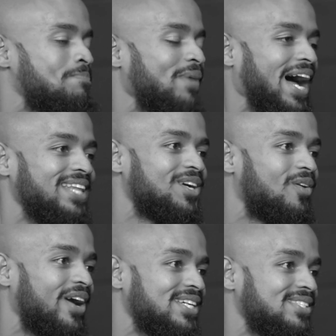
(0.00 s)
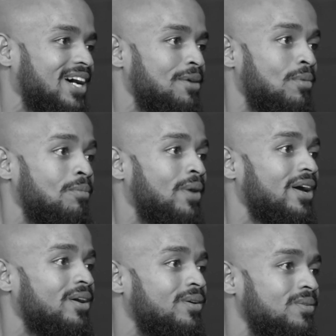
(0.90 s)
I had the greatest time on
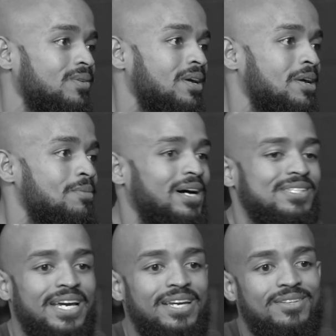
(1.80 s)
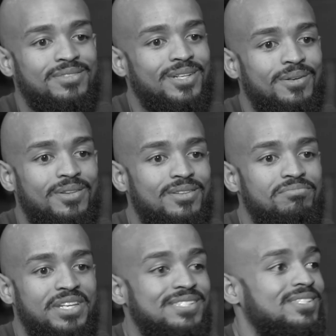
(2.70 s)
my own. I was like, you know,
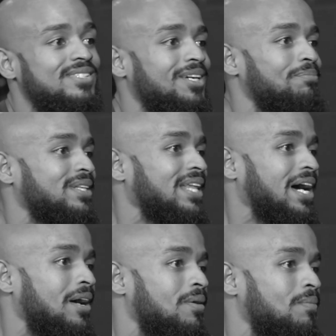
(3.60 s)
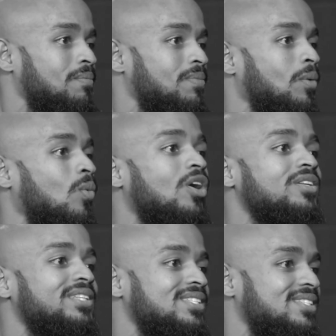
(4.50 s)
this is something that the
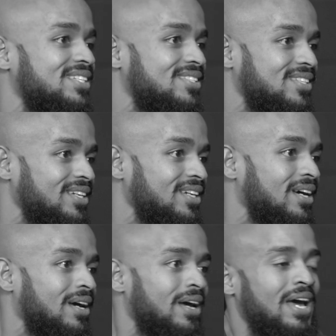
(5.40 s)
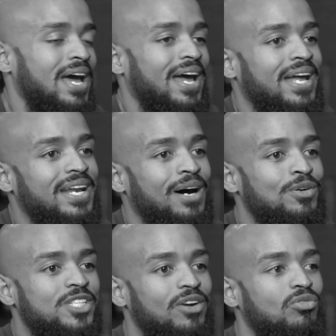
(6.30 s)
world needs to see. And I
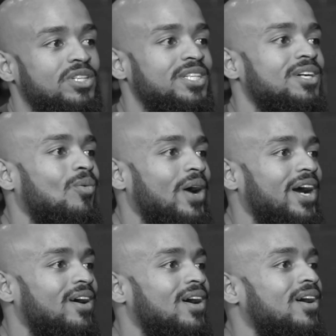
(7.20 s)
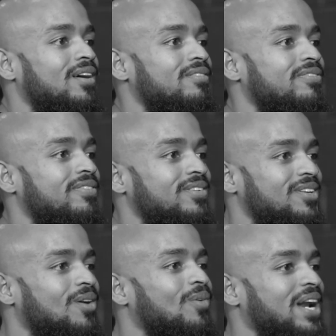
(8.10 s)
was like really aware of,
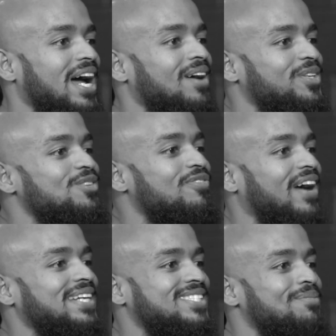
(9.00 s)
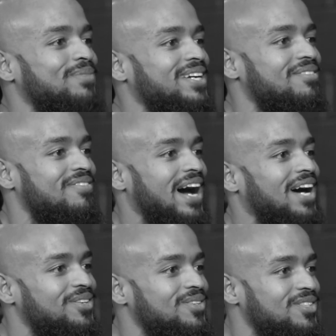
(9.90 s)
you know, when you find something of
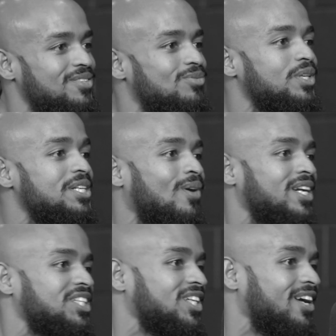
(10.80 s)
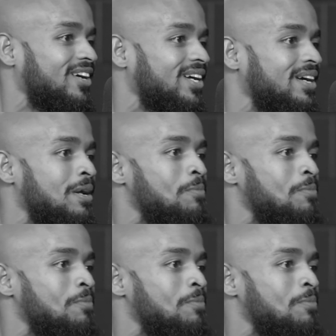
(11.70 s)
value, you really want to share it.